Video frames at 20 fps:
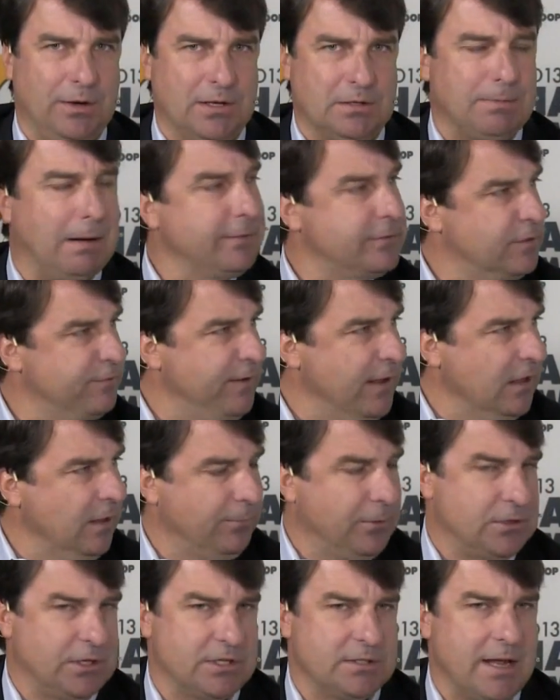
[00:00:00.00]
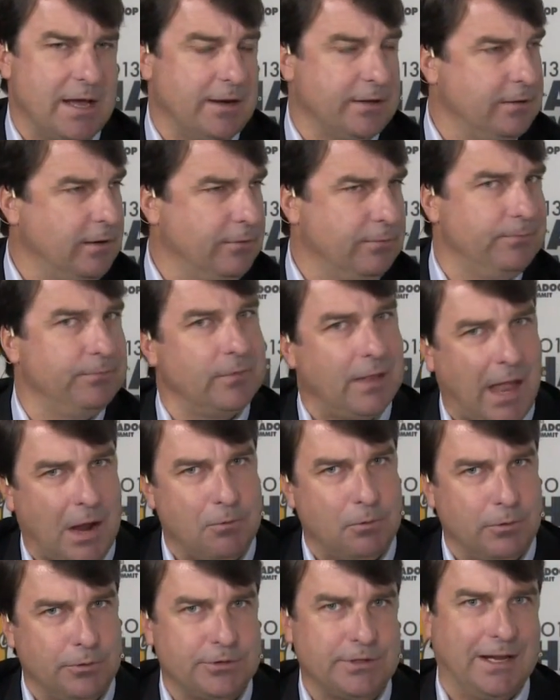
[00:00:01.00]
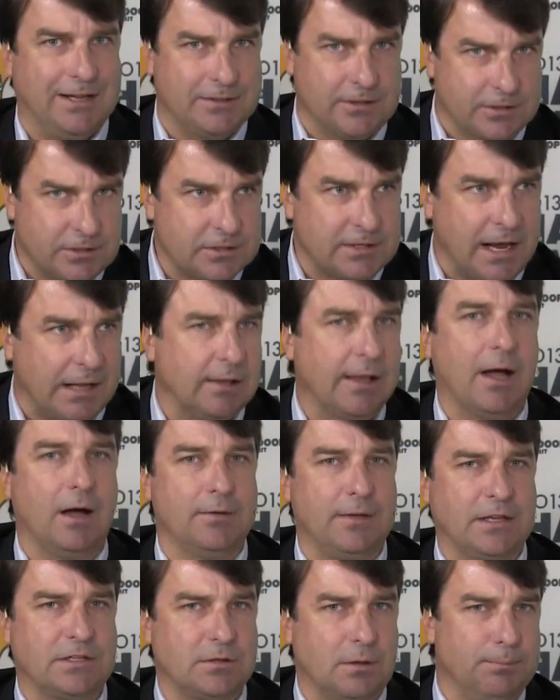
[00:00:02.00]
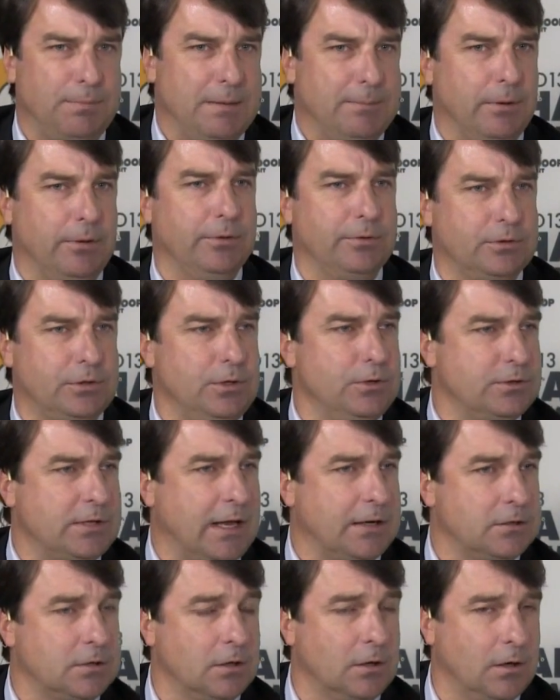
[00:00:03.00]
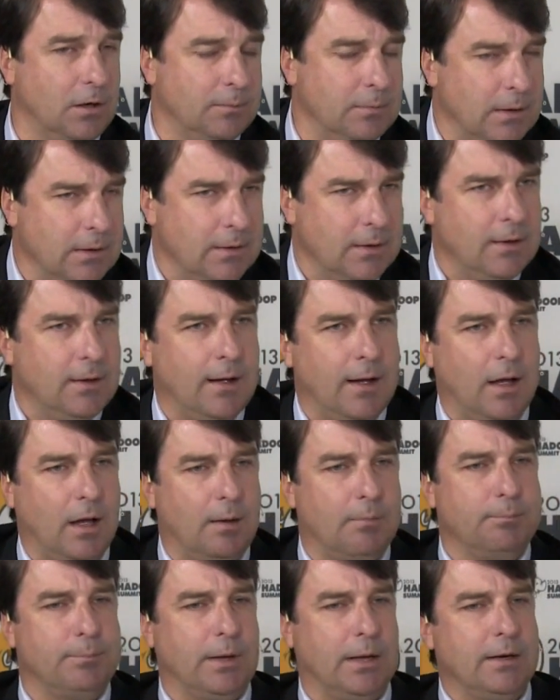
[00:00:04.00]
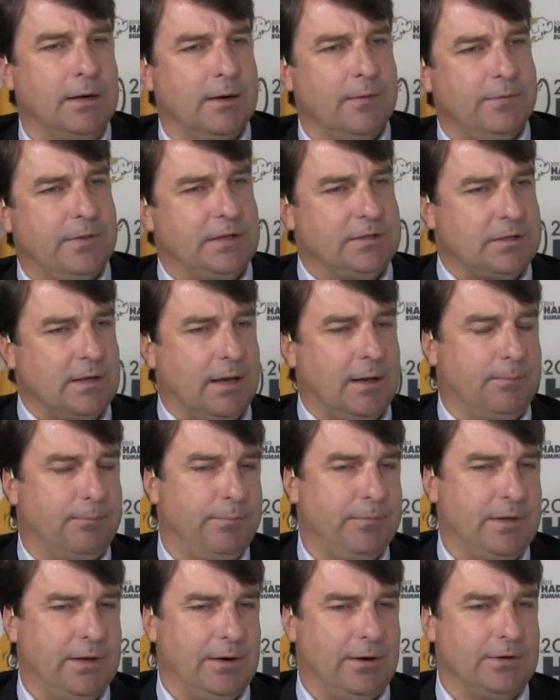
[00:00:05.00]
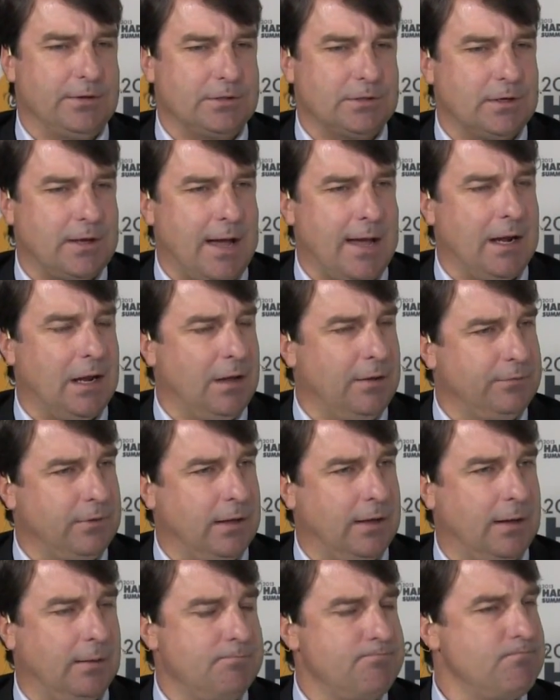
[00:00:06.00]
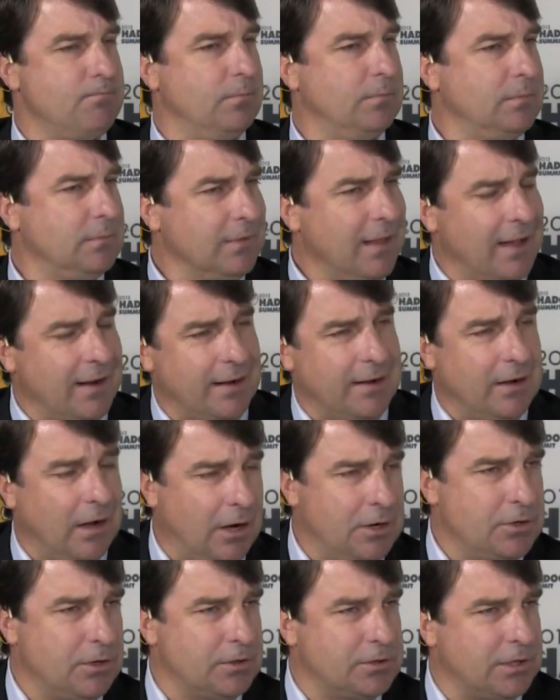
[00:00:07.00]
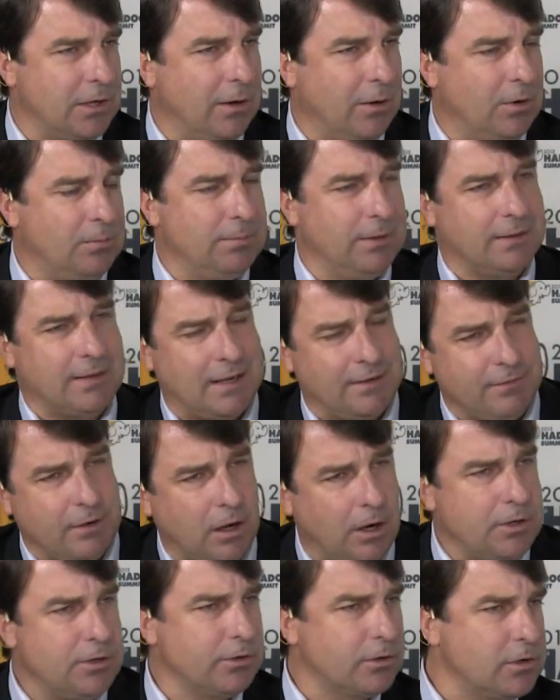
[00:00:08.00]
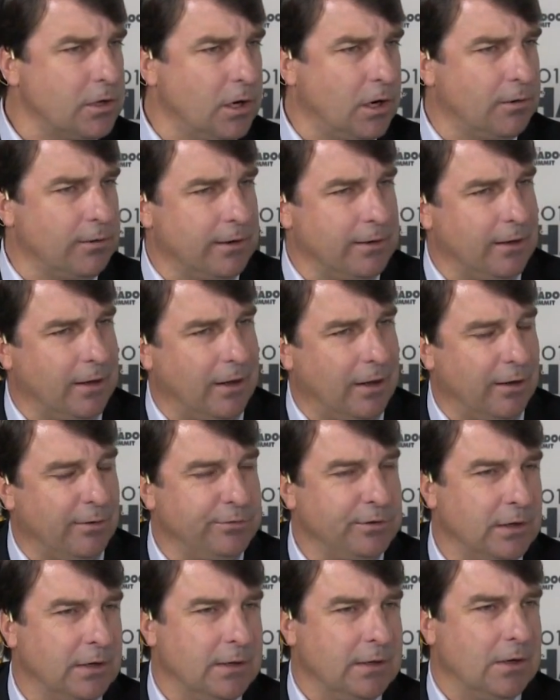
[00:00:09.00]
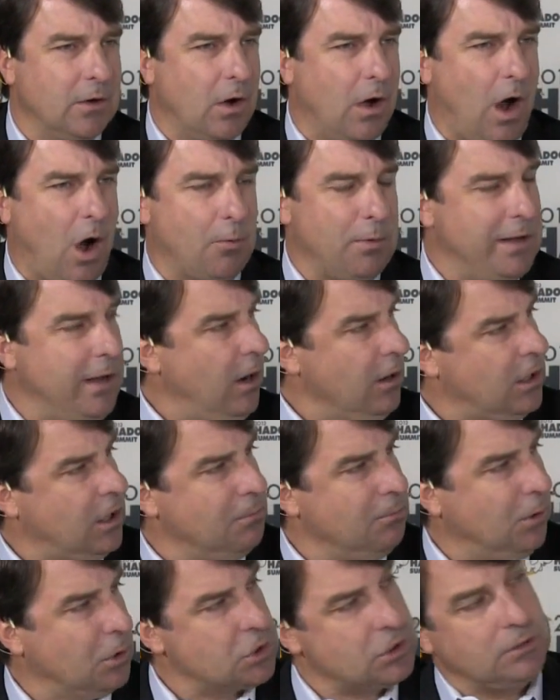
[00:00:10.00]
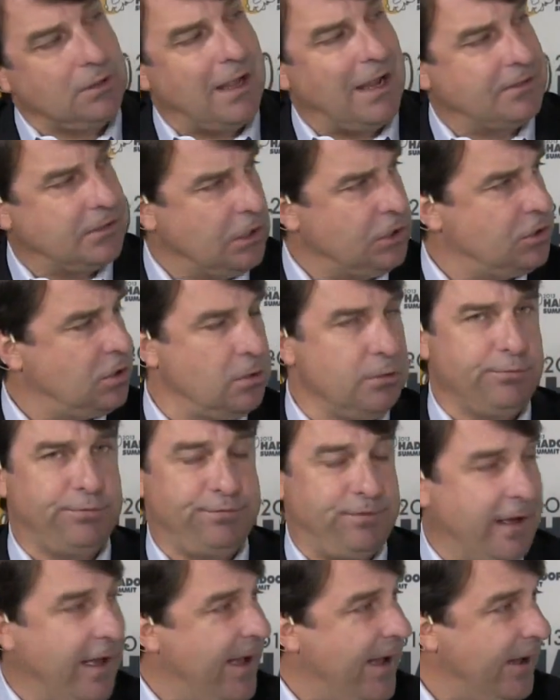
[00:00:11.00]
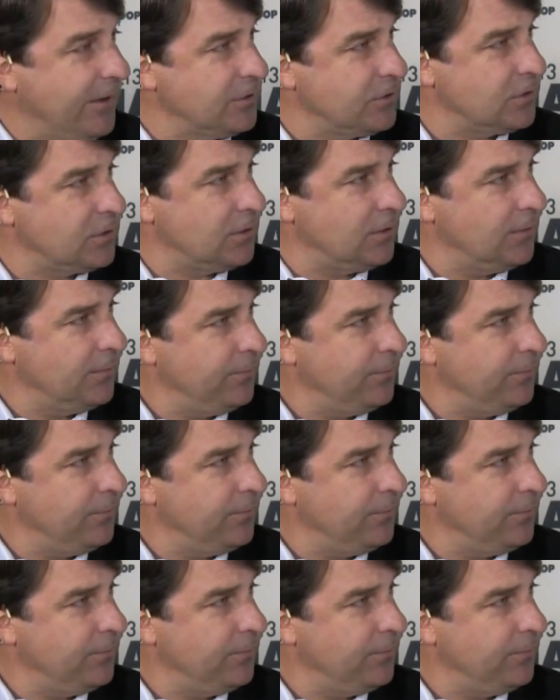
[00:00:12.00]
It's about developers. It's not I won't say it's a sellout. That's some people use that term, but there's kind of not an undertone, but kind of an undercurrent of, are we commercializing too fast?